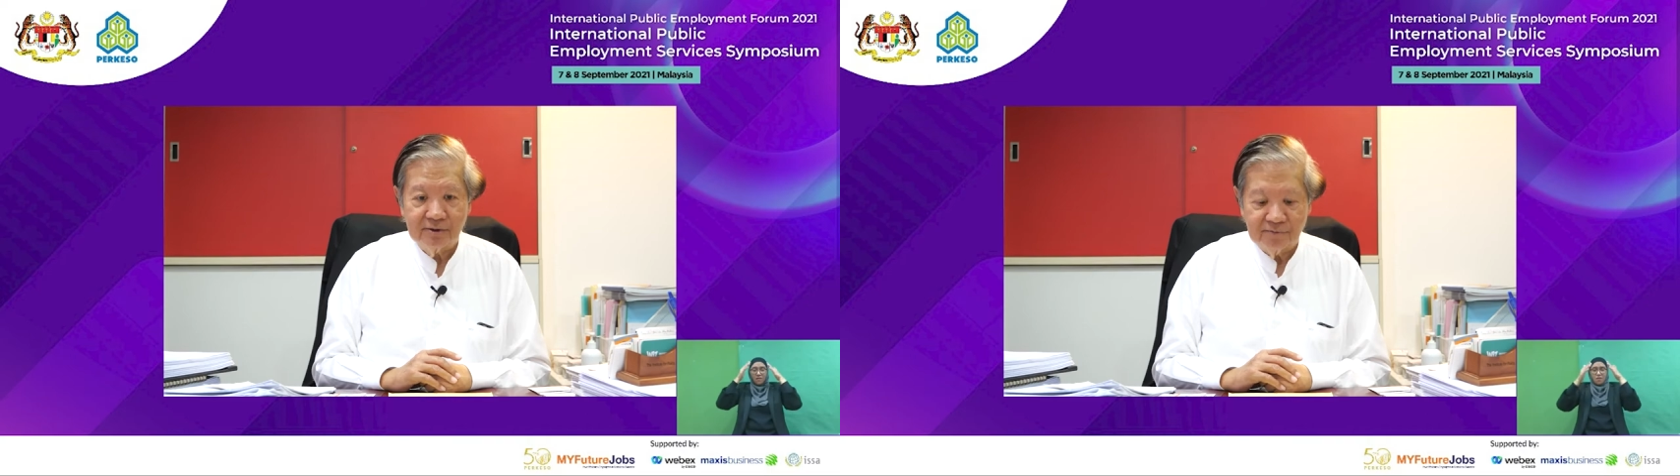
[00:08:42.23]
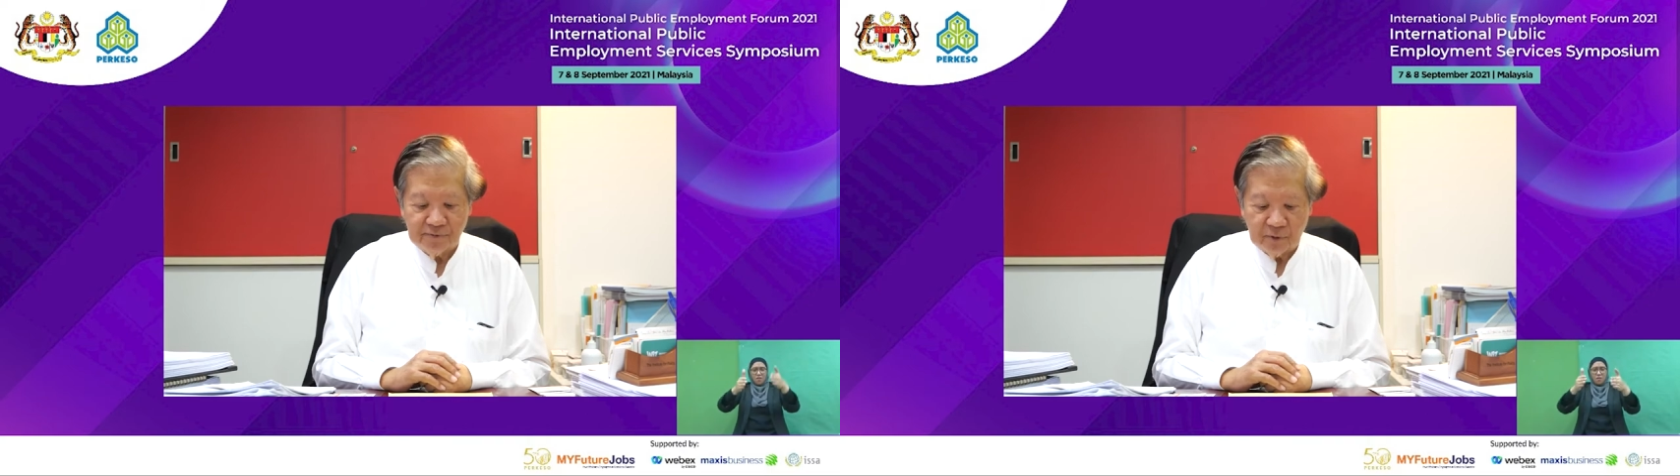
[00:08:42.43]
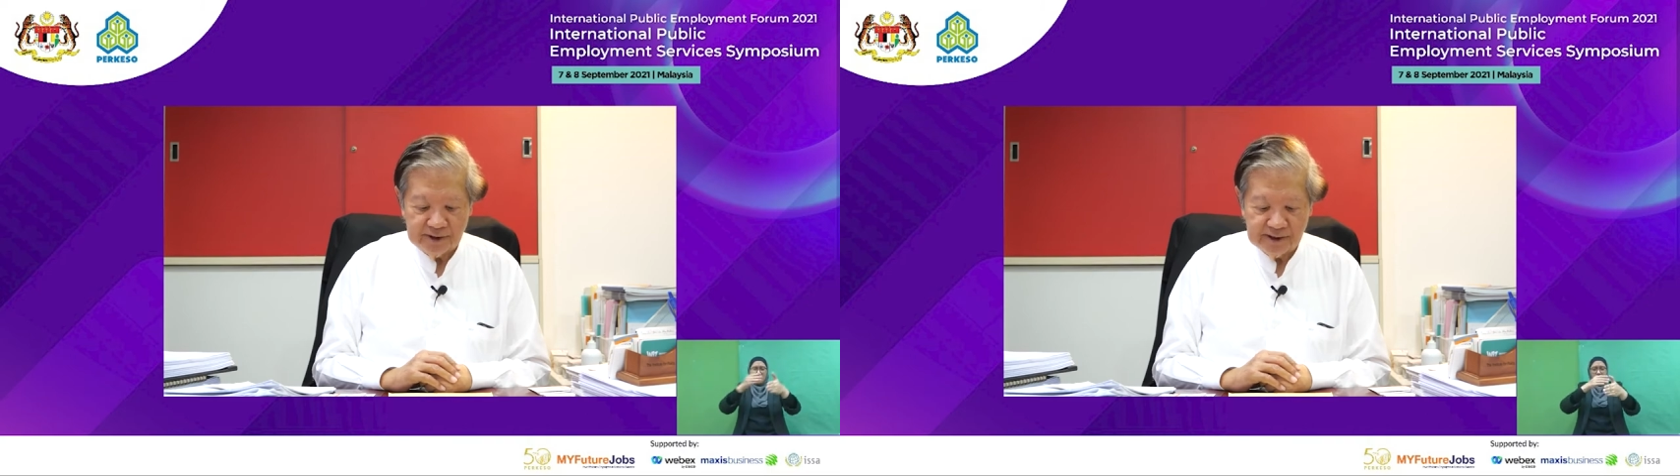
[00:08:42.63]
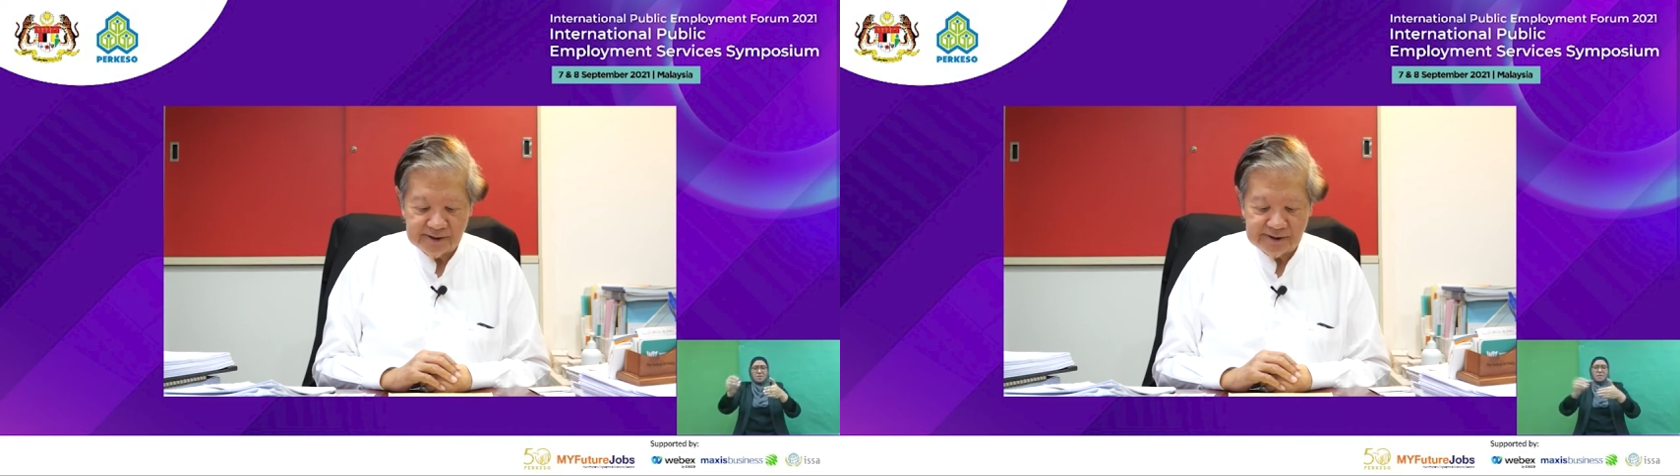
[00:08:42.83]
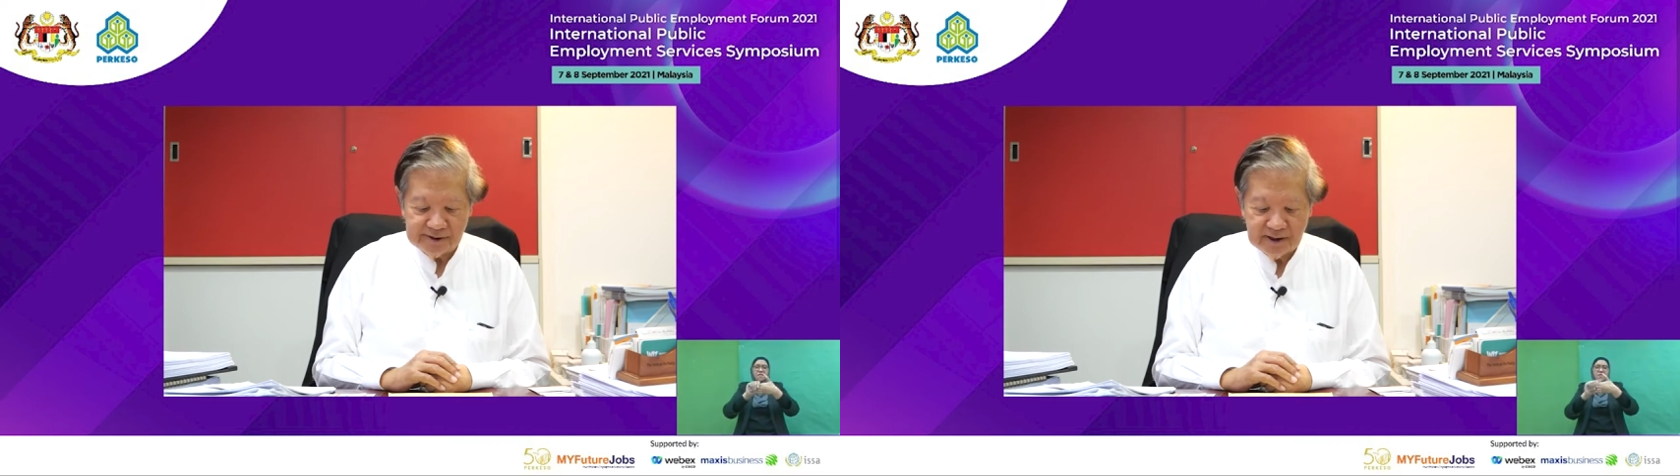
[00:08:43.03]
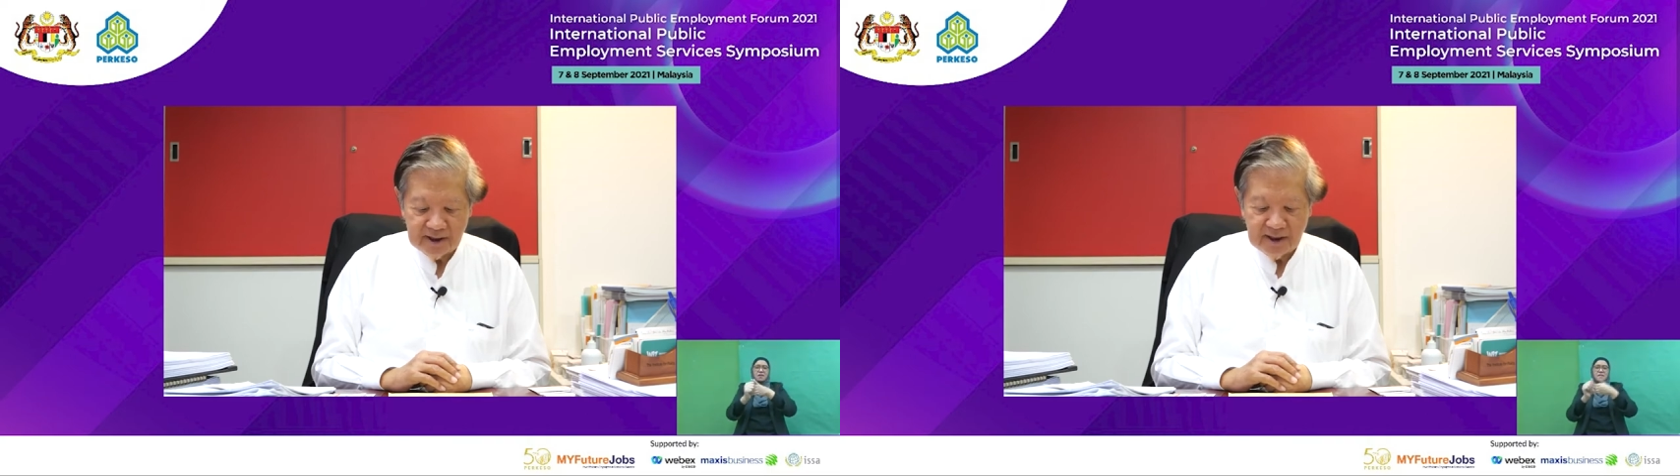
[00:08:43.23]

focused,